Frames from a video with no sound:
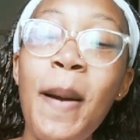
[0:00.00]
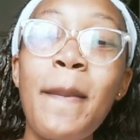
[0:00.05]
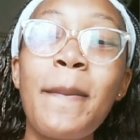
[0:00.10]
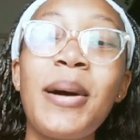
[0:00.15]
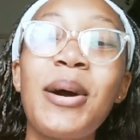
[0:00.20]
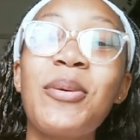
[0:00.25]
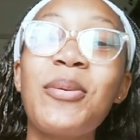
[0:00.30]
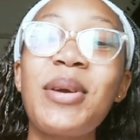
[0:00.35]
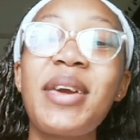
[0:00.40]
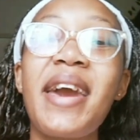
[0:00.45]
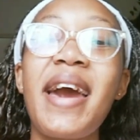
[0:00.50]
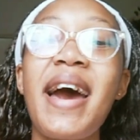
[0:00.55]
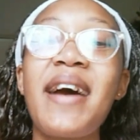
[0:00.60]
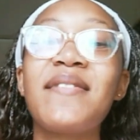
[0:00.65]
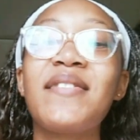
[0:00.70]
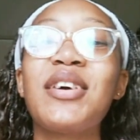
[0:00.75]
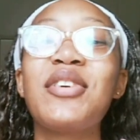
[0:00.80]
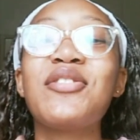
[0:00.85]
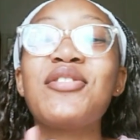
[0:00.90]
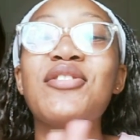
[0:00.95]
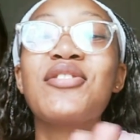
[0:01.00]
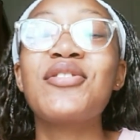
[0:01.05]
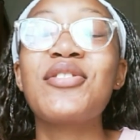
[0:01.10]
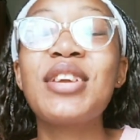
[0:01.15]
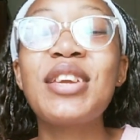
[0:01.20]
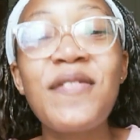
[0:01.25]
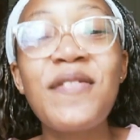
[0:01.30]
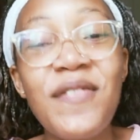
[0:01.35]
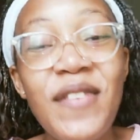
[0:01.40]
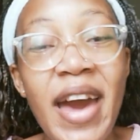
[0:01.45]
but we have a
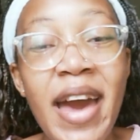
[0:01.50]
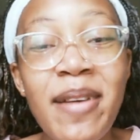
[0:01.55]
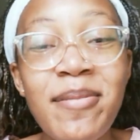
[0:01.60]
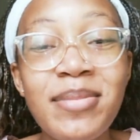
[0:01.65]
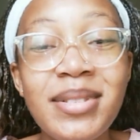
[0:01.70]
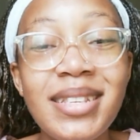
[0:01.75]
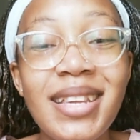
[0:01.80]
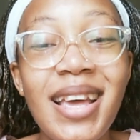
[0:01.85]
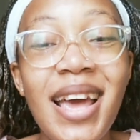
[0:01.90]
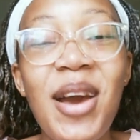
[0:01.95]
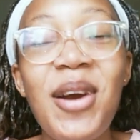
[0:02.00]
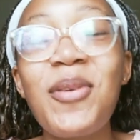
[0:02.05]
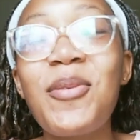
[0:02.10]
revamped.